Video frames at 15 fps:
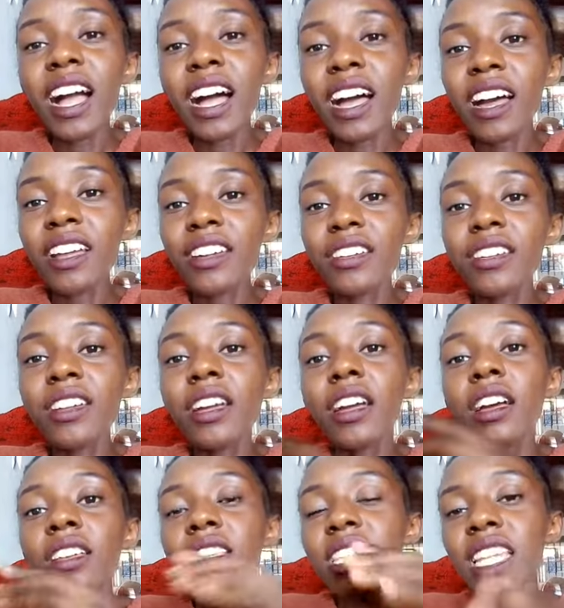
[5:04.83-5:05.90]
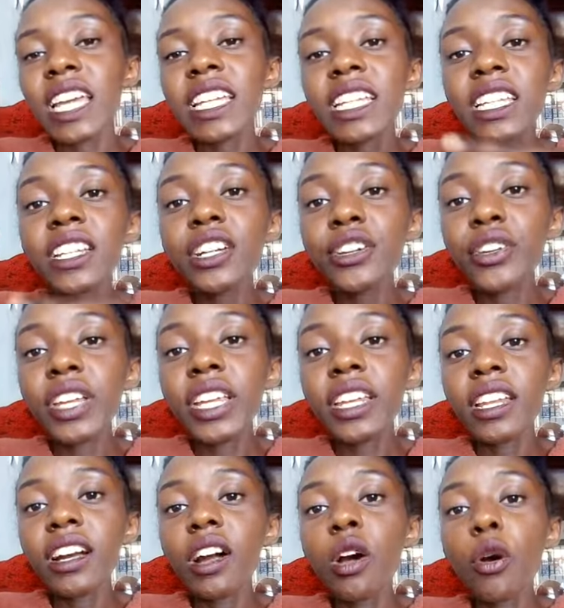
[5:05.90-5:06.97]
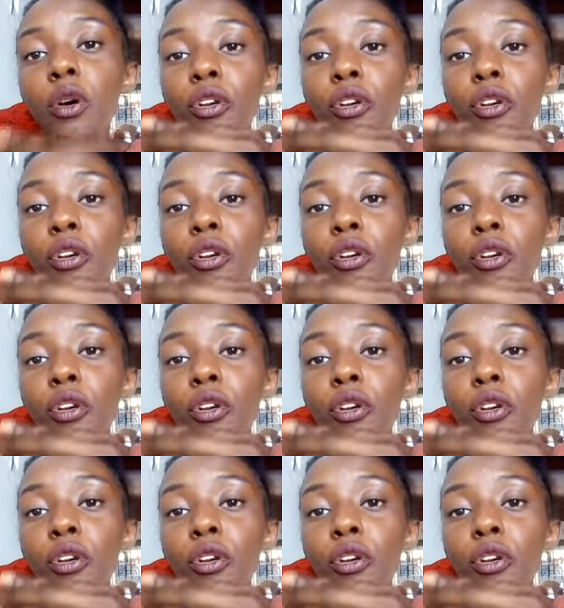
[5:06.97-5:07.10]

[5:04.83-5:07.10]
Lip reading: are slightly green